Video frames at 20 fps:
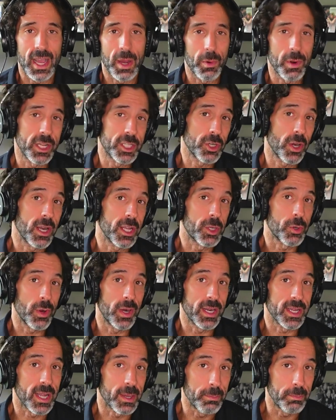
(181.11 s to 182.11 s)
I want to try to
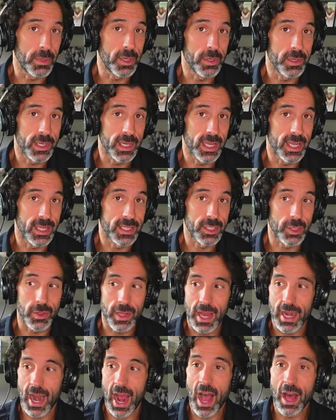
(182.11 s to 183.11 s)
create a community so
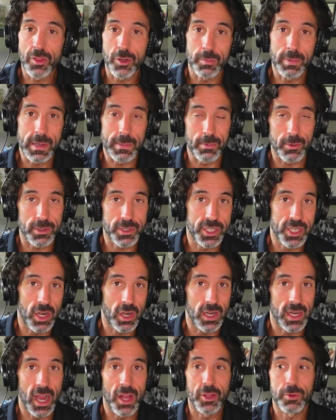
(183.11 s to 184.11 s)
that other people are
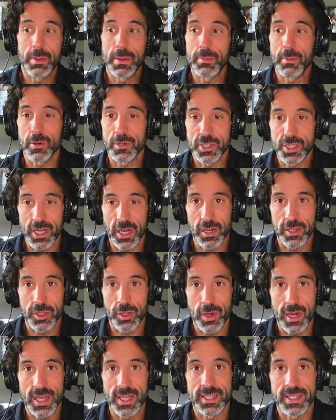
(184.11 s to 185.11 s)
sharing. Other people are sharing
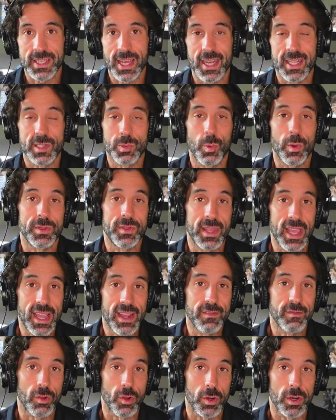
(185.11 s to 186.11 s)
their insights, what
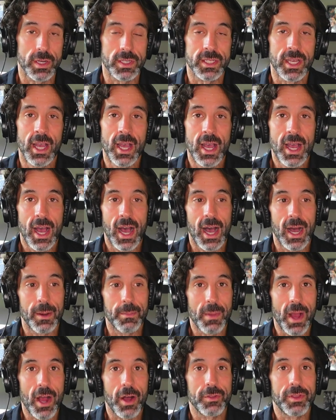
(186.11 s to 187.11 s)
they've learned,
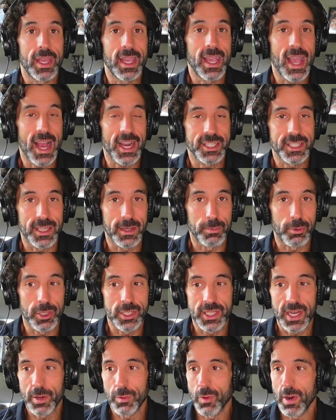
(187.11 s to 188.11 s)
how they actually
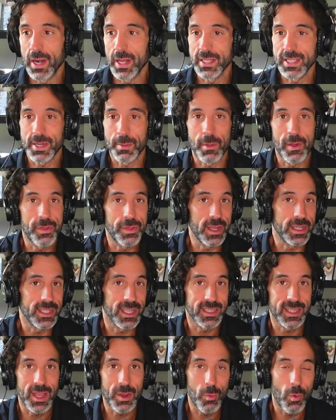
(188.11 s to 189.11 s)
appreciate running, some of the things
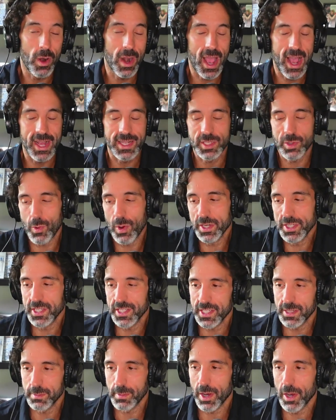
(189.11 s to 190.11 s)
that they want to ask
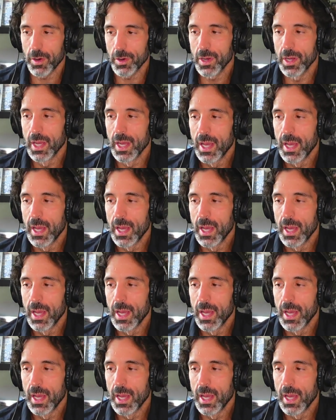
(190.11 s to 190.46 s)
questions about.